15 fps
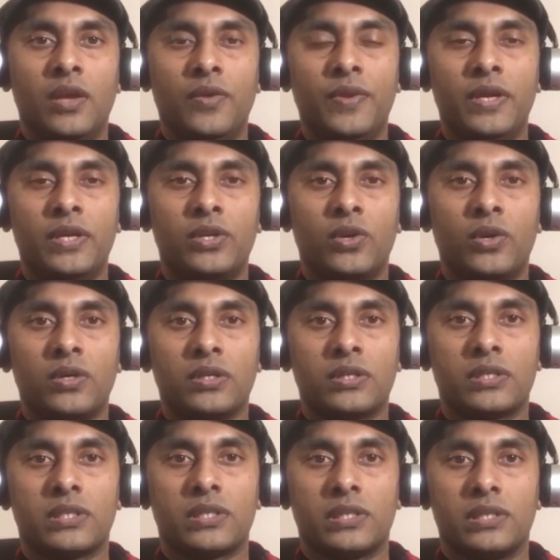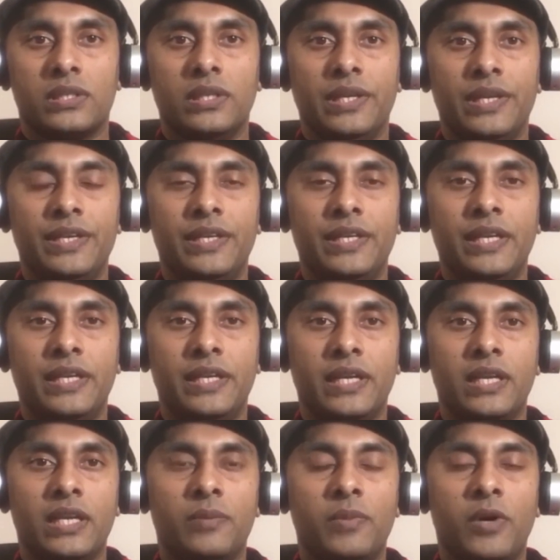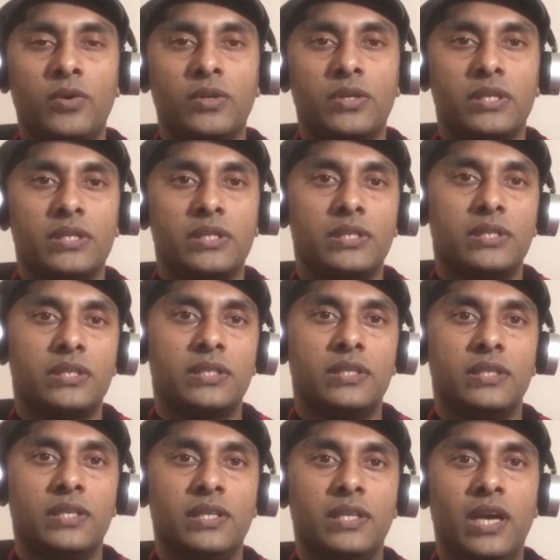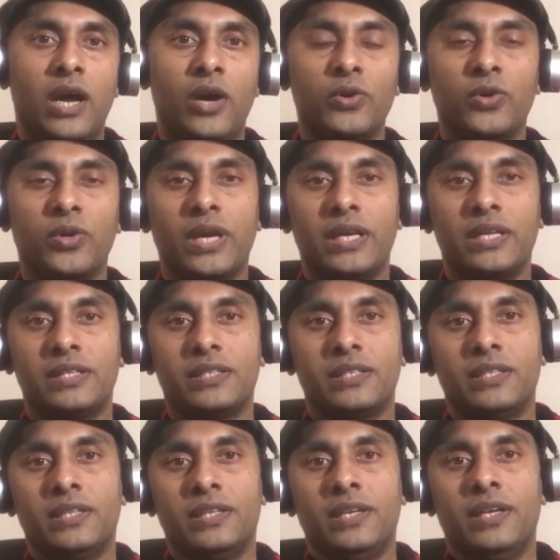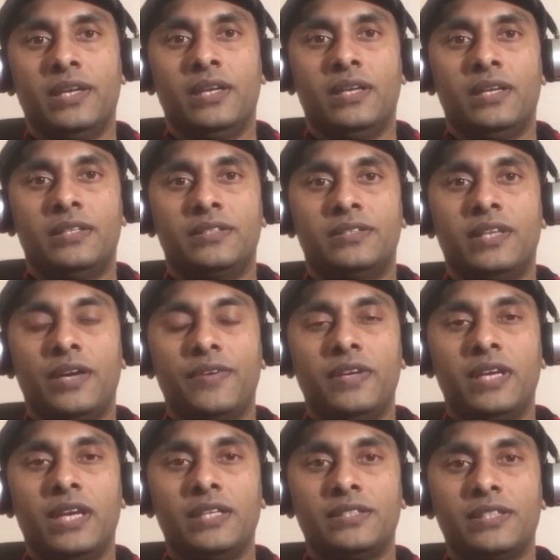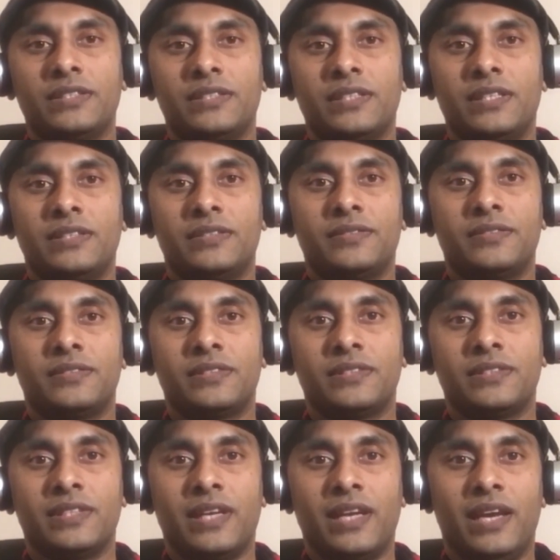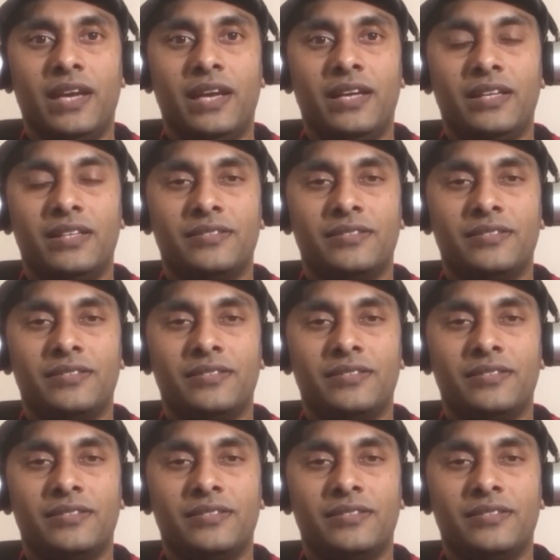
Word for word: we'll talk in detail about how to get driving license in Canada.